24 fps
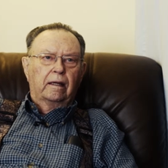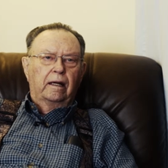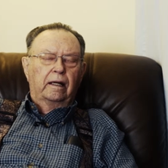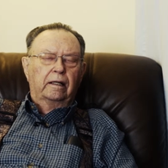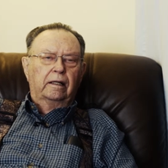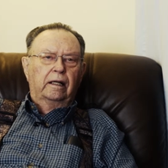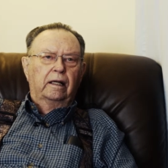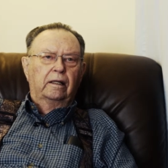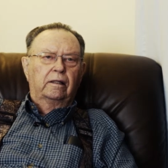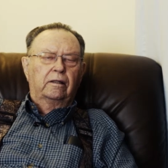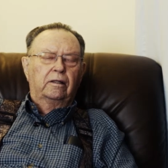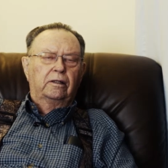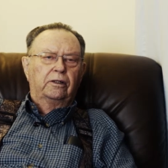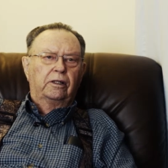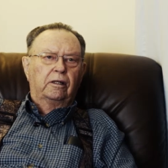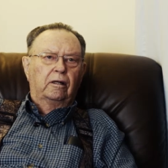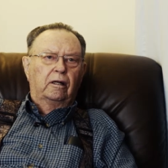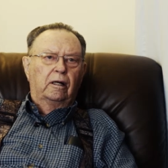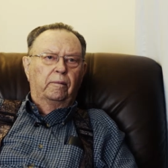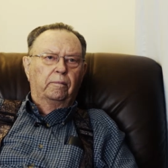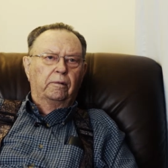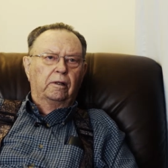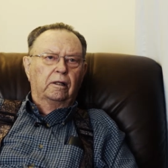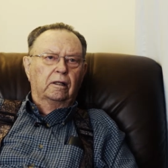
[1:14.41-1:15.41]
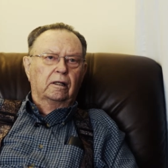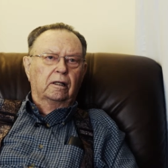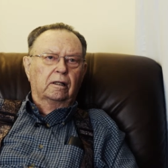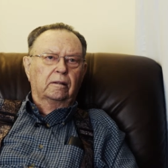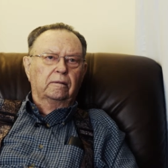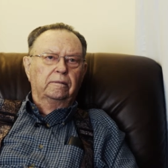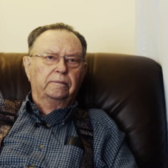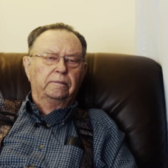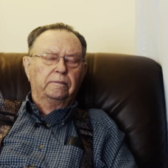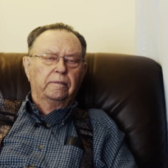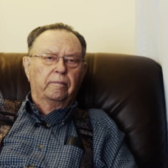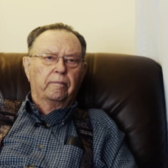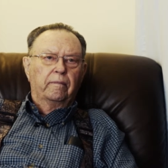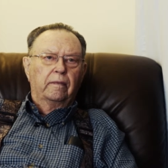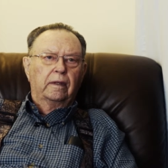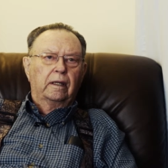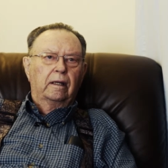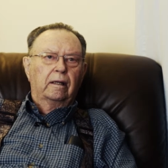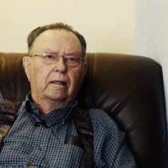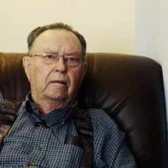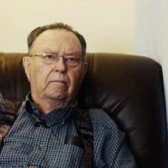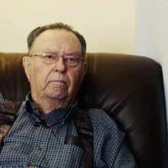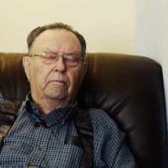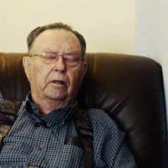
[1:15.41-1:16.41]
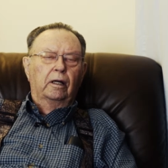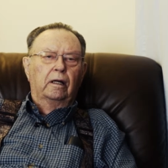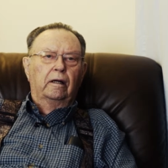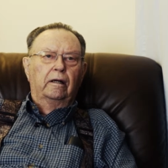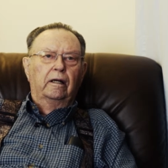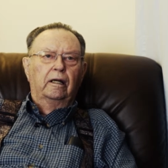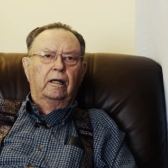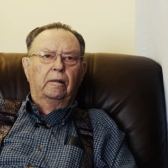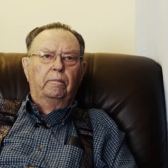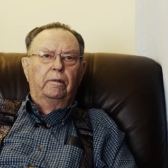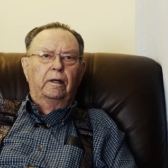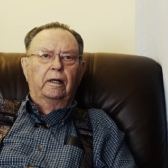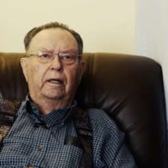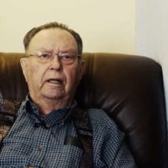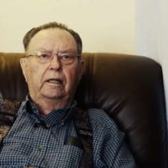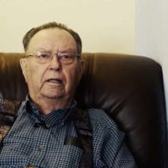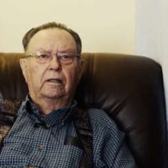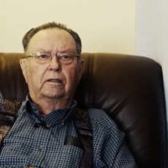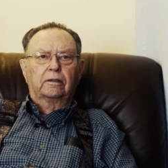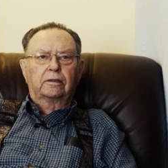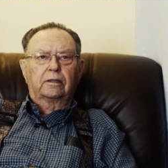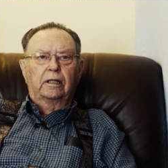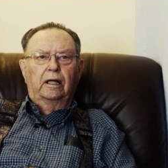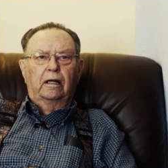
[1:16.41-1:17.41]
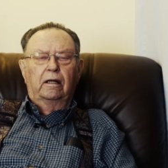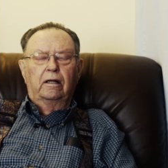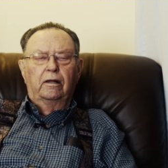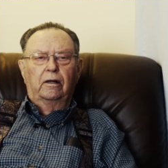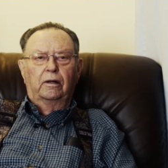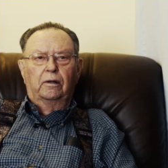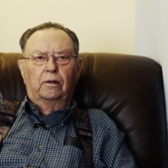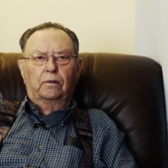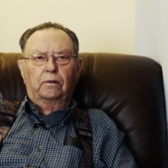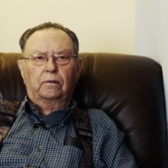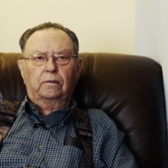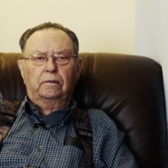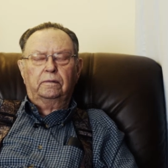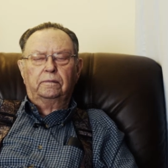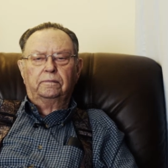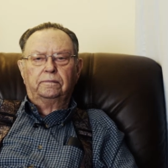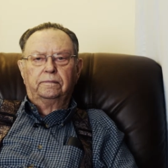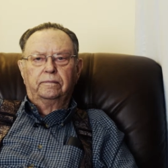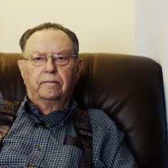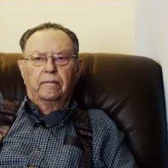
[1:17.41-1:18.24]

and get the job done better than anybody else I know.